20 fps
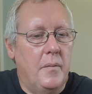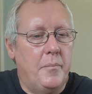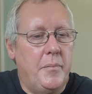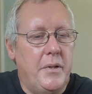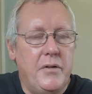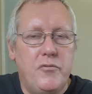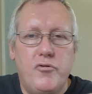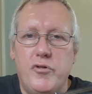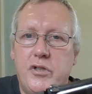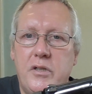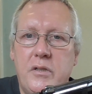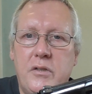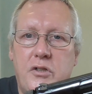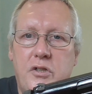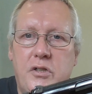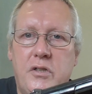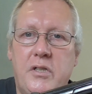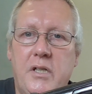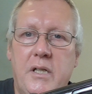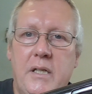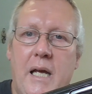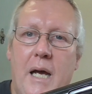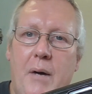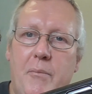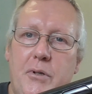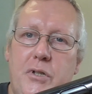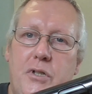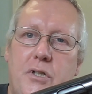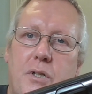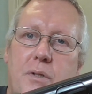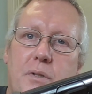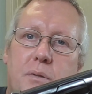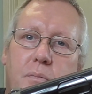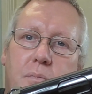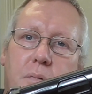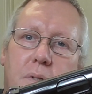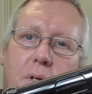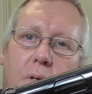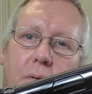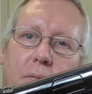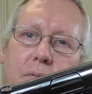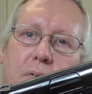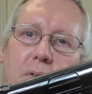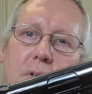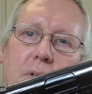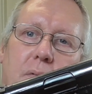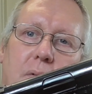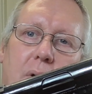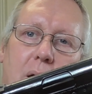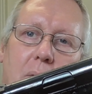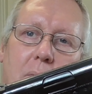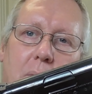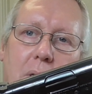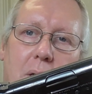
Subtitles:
Be interesting to see how it shoots when you go further out.